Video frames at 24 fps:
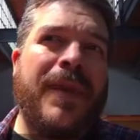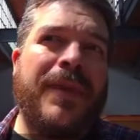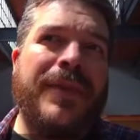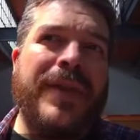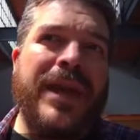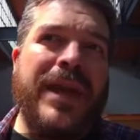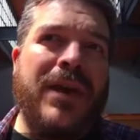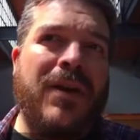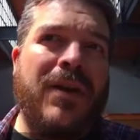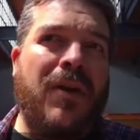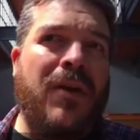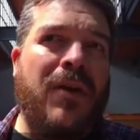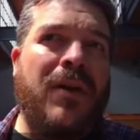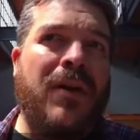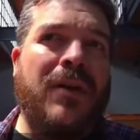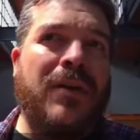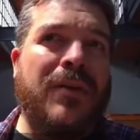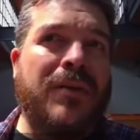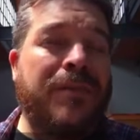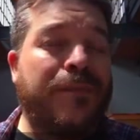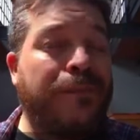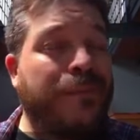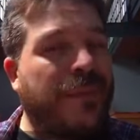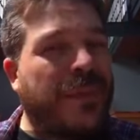they
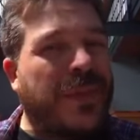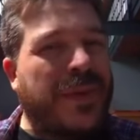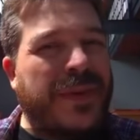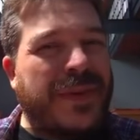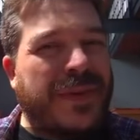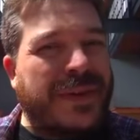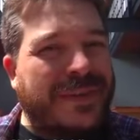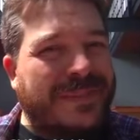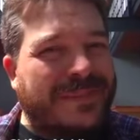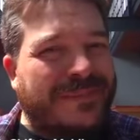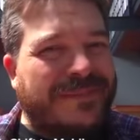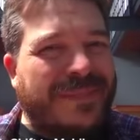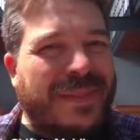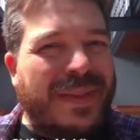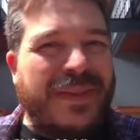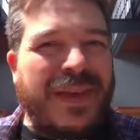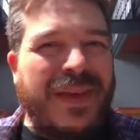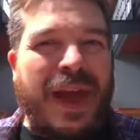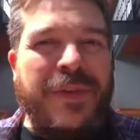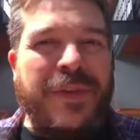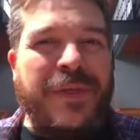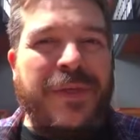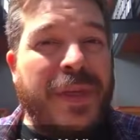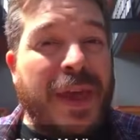are,
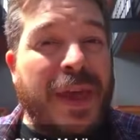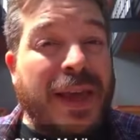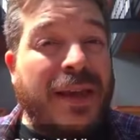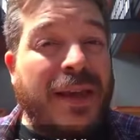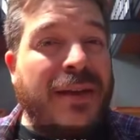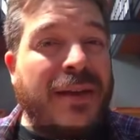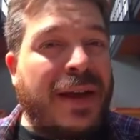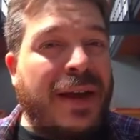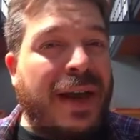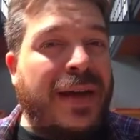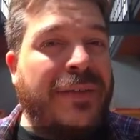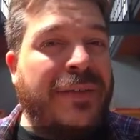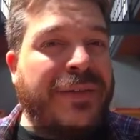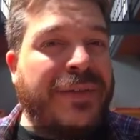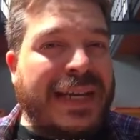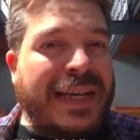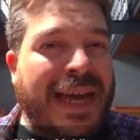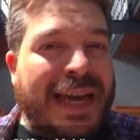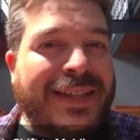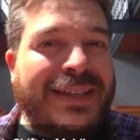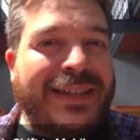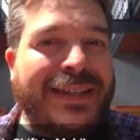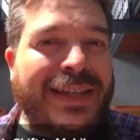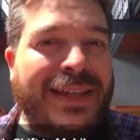I think, kind of
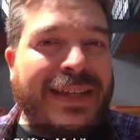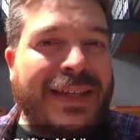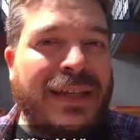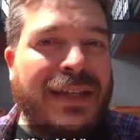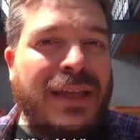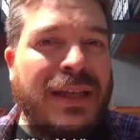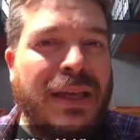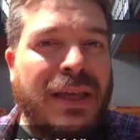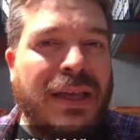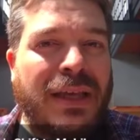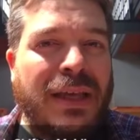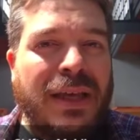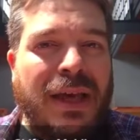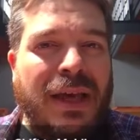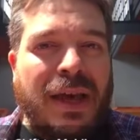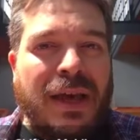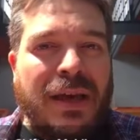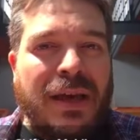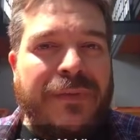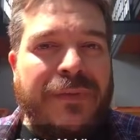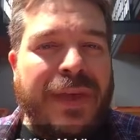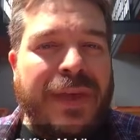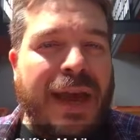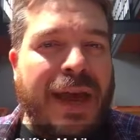testing,
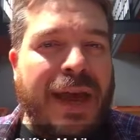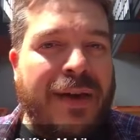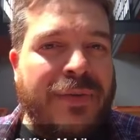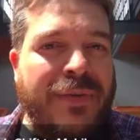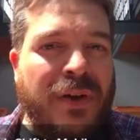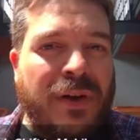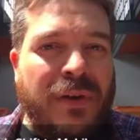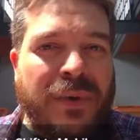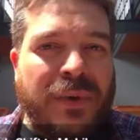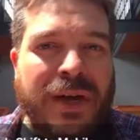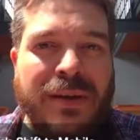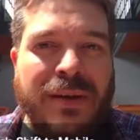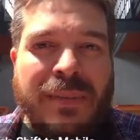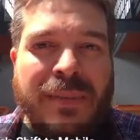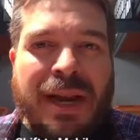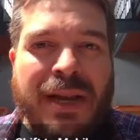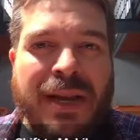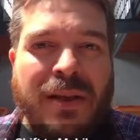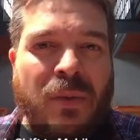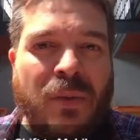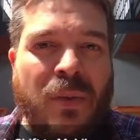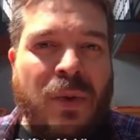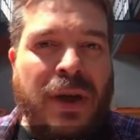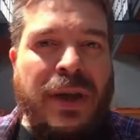if they haven't already made
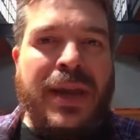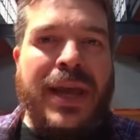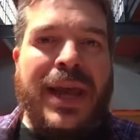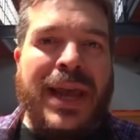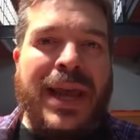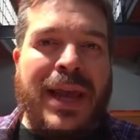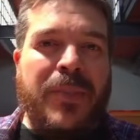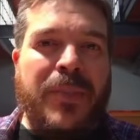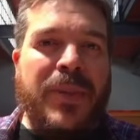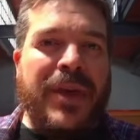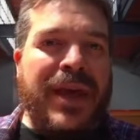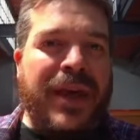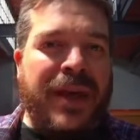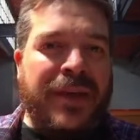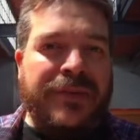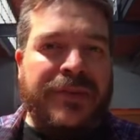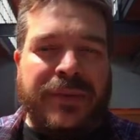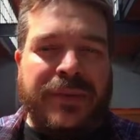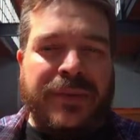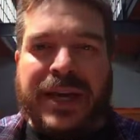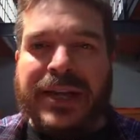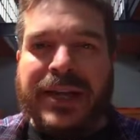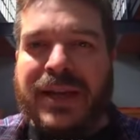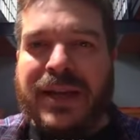it one, AMP as a
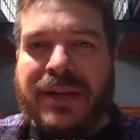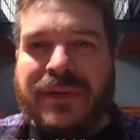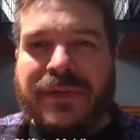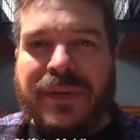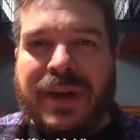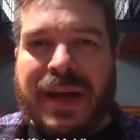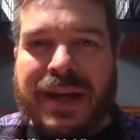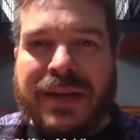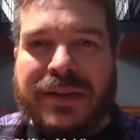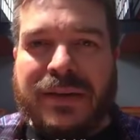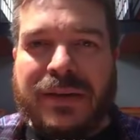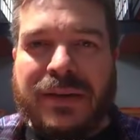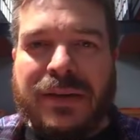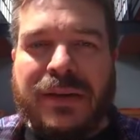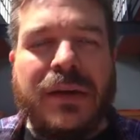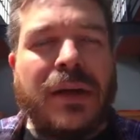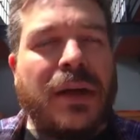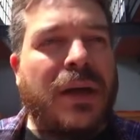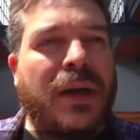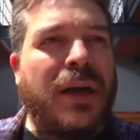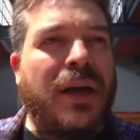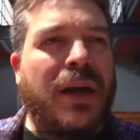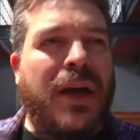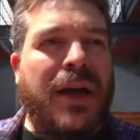ranking
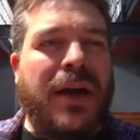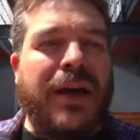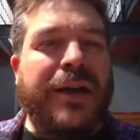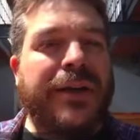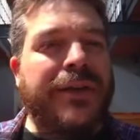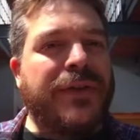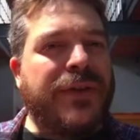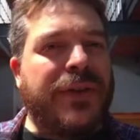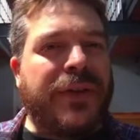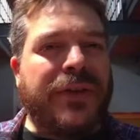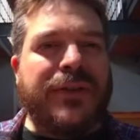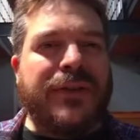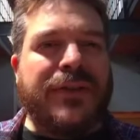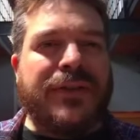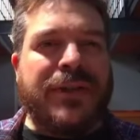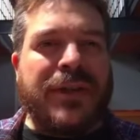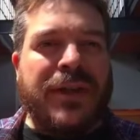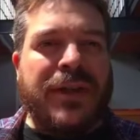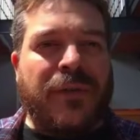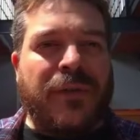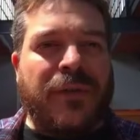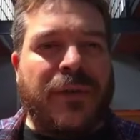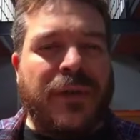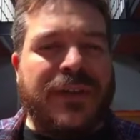factor,
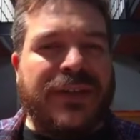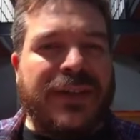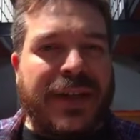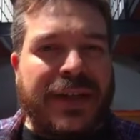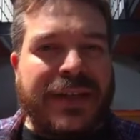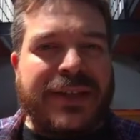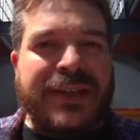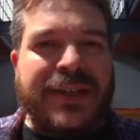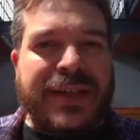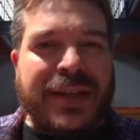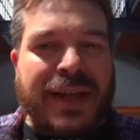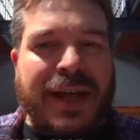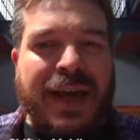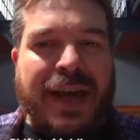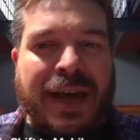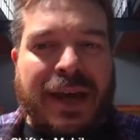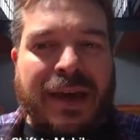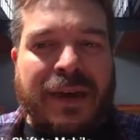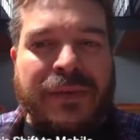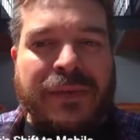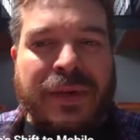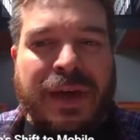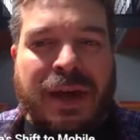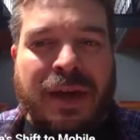for sites that
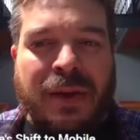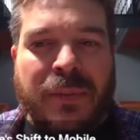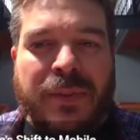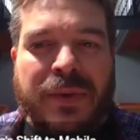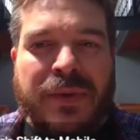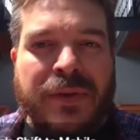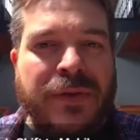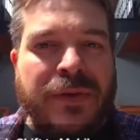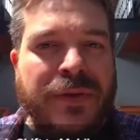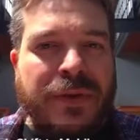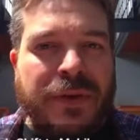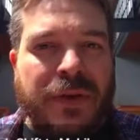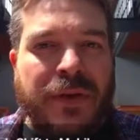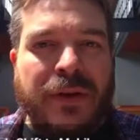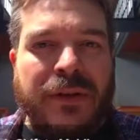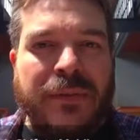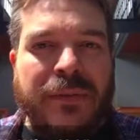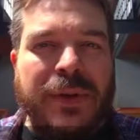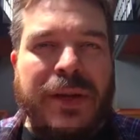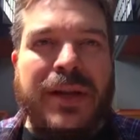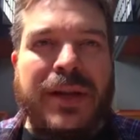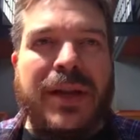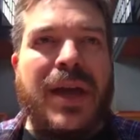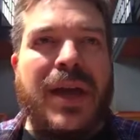have AMP
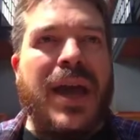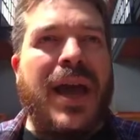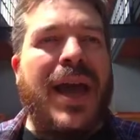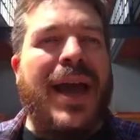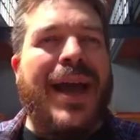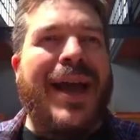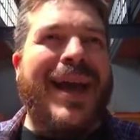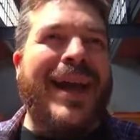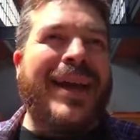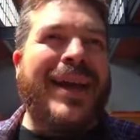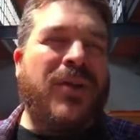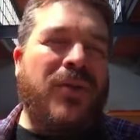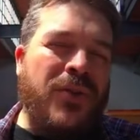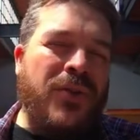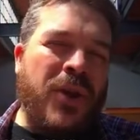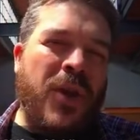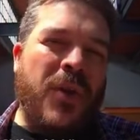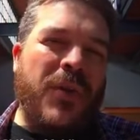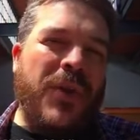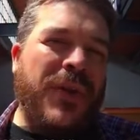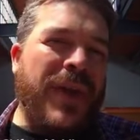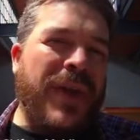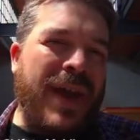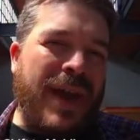installed. But I don't
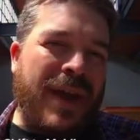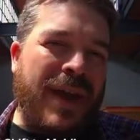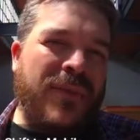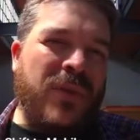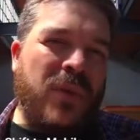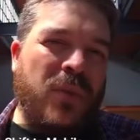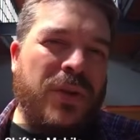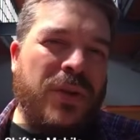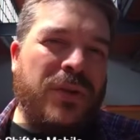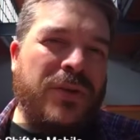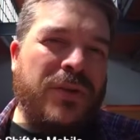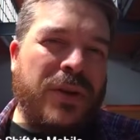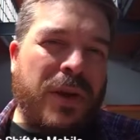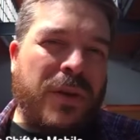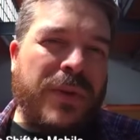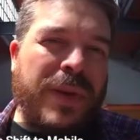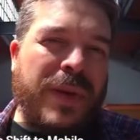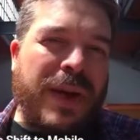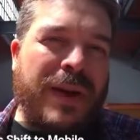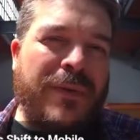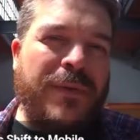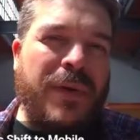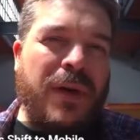know that they ever will go that